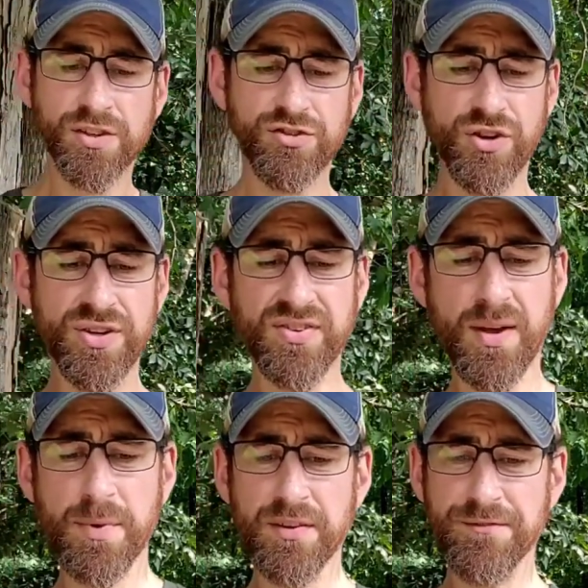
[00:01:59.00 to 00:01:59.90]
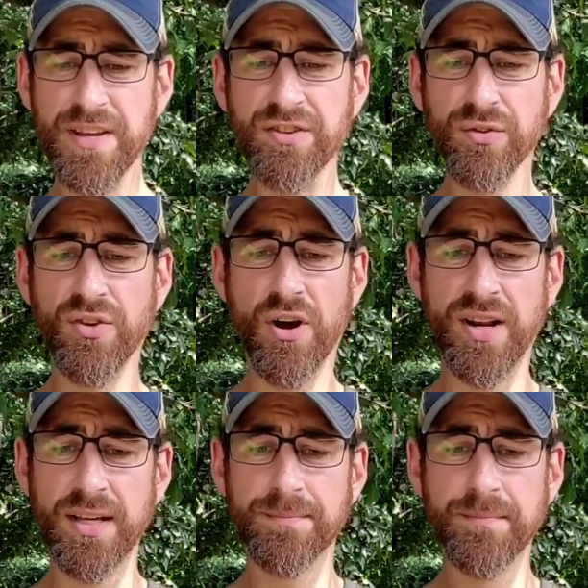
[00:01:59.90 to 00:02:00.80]
Show you some of the features
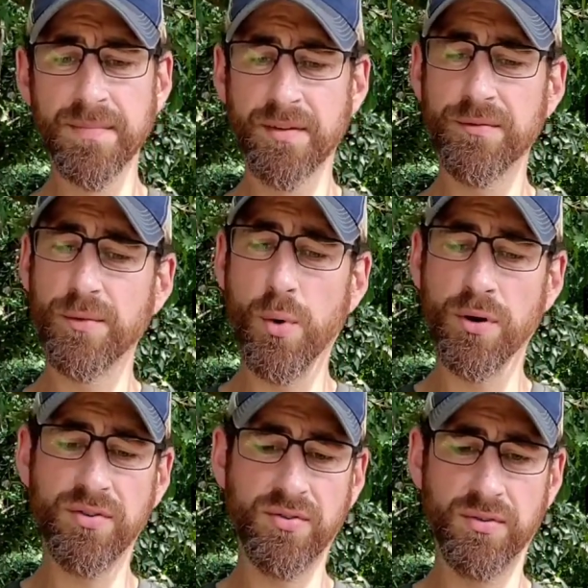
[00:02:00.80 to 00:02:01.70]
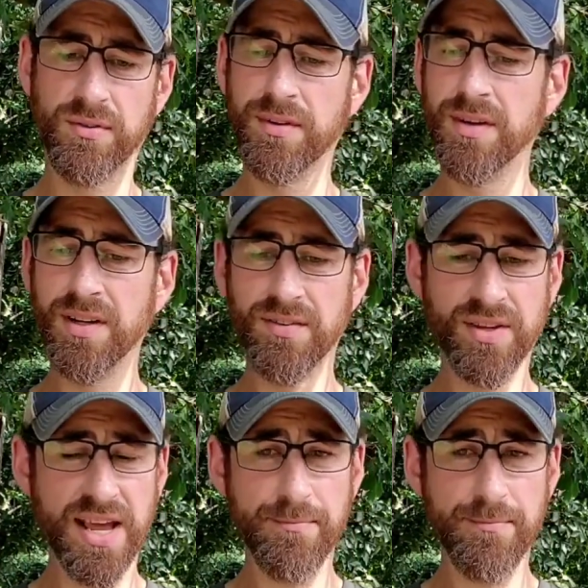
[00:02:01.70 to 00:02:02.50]
on it. Of course, it's going to